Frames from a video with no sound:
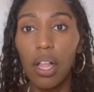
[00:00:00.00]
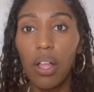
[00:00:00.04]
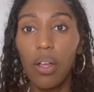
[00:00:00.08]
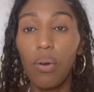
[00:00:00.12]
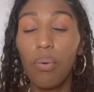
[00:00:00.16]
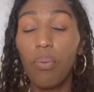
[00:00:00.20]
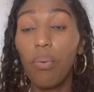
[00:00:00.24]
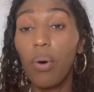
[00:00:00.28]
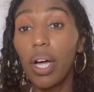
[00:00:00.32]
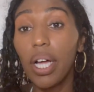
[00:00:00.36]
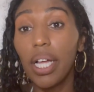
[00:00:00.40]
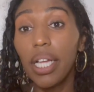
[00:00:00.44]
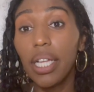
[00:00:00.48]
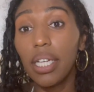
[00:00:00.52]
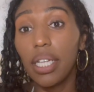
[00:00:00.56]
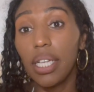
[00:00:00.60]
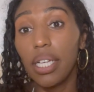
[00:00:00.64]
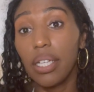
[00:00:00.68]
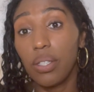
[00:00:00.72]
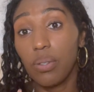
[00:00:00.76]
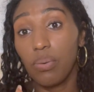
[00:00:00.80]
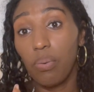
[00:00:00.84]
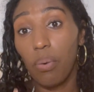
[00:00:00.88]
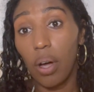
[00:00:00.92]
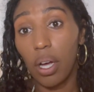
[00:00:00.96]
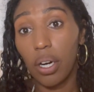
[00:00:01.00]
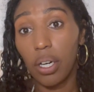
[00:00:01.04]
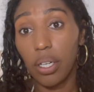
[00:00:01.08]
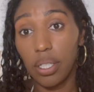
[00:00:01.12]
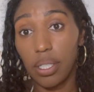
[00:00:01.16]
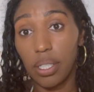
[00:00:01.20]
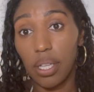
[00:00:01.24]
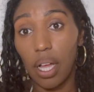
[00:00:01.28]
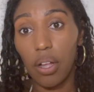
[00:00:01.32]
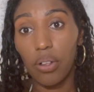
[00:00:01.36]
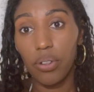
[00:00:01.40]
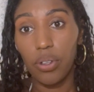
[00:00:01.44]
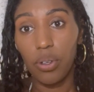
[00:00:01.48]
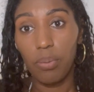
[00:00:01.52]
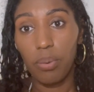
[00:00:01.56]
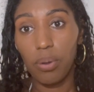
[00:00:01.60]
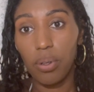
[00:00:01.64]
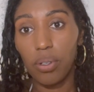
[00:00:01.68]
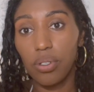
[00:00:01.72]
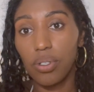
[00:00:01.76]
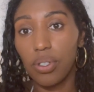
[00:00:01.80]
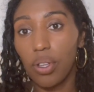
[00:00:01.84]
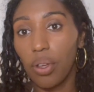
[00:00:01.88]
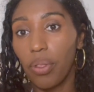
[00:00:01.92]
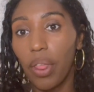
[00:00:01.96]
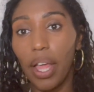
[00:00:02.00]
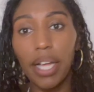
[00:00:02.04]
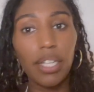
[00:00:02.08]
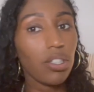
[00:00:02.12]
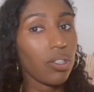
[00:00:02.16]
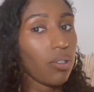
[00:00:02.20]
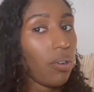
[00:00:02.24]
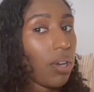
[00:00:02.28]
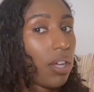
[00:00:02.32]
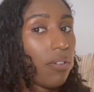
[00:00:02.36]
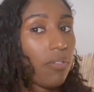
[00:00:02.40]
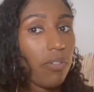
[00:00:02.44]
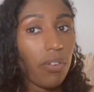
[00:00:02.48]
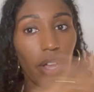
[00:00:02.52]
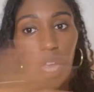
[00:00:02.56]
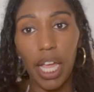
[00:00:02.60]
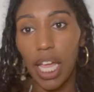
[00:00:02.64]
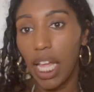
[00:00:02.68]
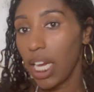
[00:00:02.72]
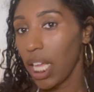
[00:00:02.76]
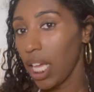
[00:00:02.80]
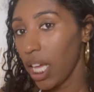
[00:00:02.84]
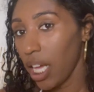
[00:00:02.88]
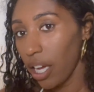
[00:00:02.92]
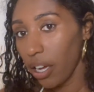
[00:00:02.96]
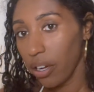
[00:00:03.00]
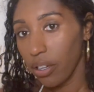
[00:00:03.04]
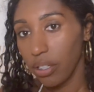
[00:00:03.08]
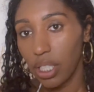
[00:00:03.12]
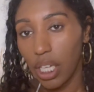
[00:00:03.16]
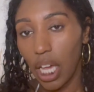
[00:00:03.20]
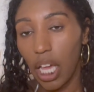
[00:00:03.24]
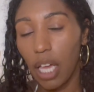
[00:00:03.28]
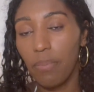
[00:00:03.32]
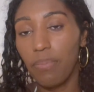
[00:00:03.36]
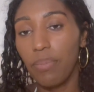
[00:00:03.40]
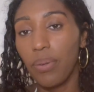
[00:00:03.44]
one, it's water soluble, so that's great for any hair type.